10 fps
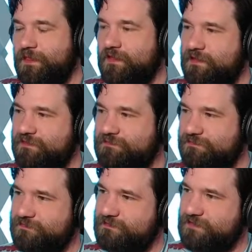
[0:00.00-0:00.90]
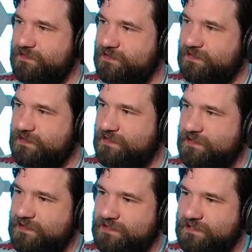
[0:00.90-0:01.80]

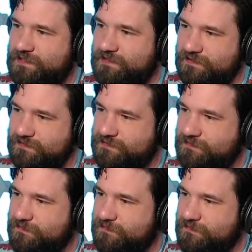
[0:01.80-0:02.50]
(silence)